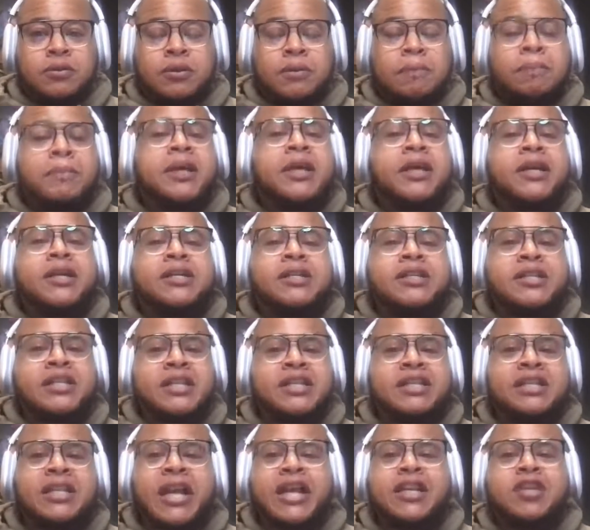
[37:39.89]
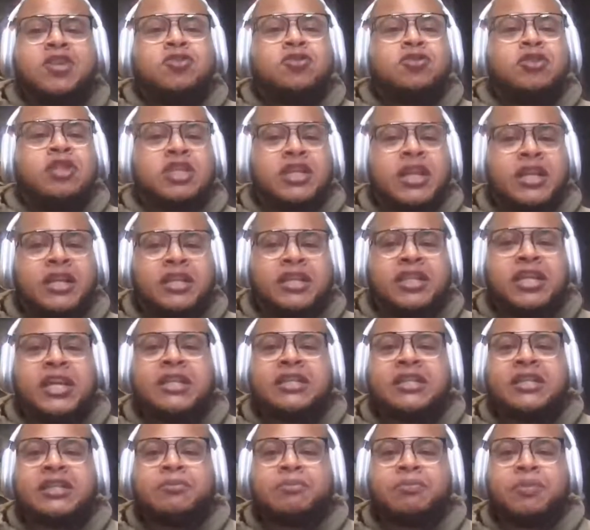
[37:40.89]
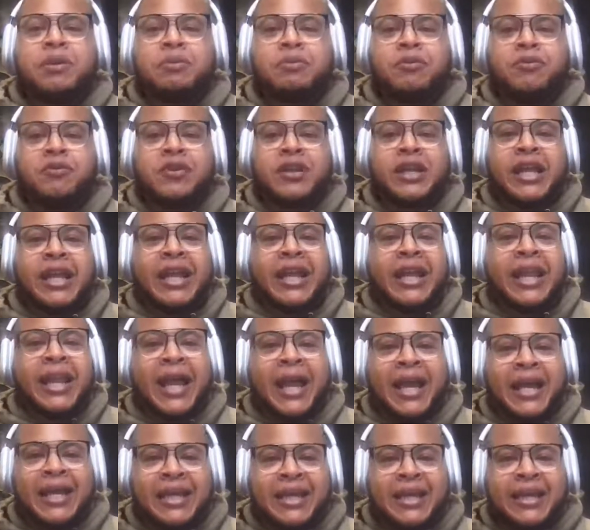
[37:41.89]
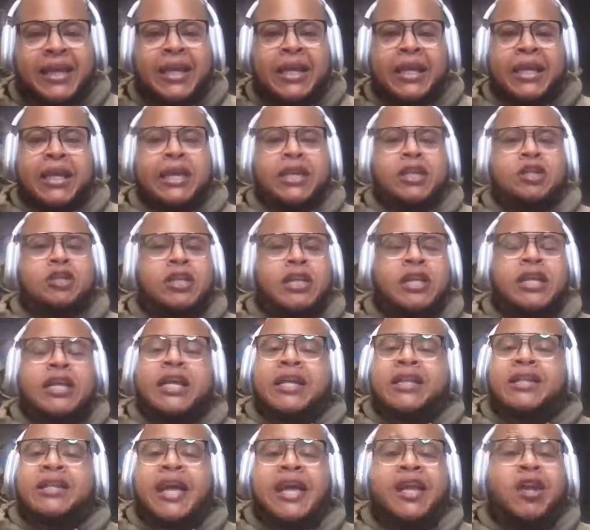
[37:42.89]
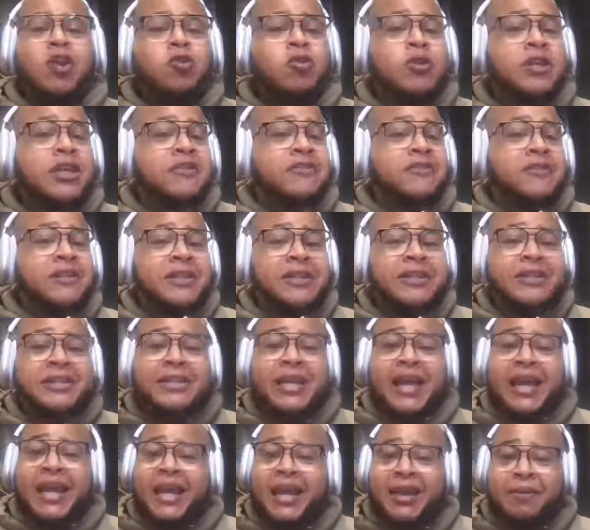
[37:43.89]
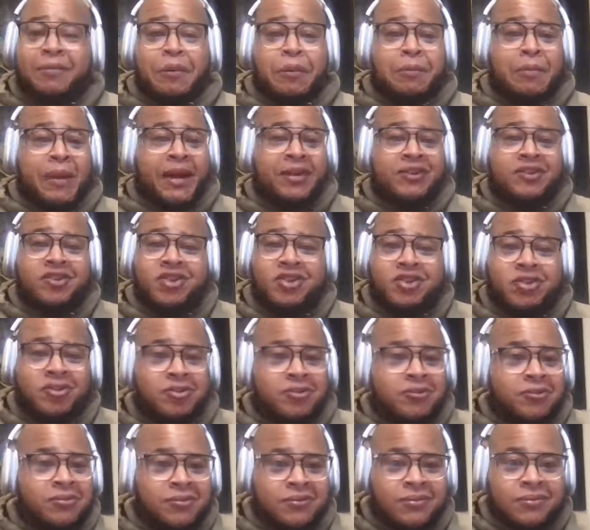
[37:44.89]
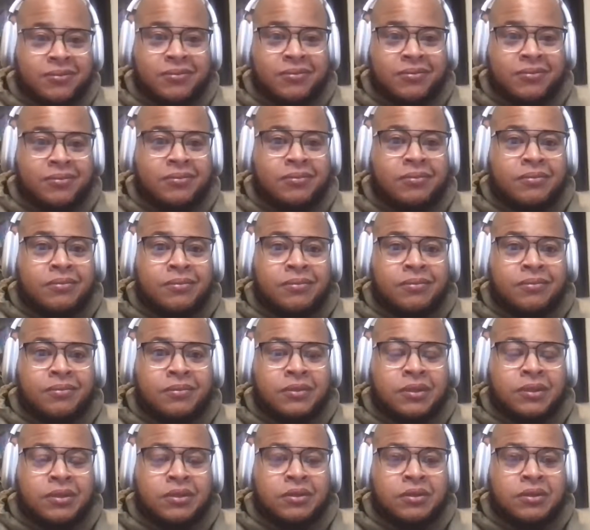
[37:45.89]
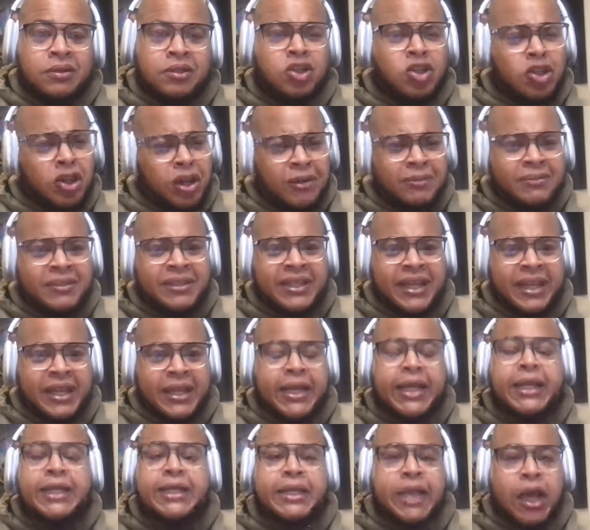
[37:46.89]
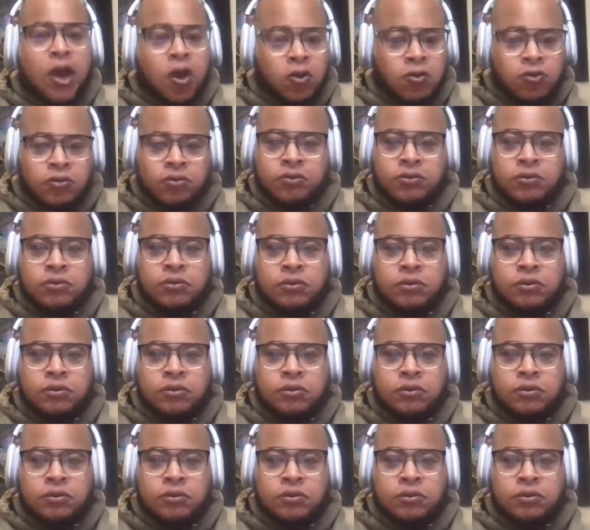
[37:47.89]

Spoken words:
Because just like you chasing people for their like, they don't give a damn about you. You know what I'm saying? They don't.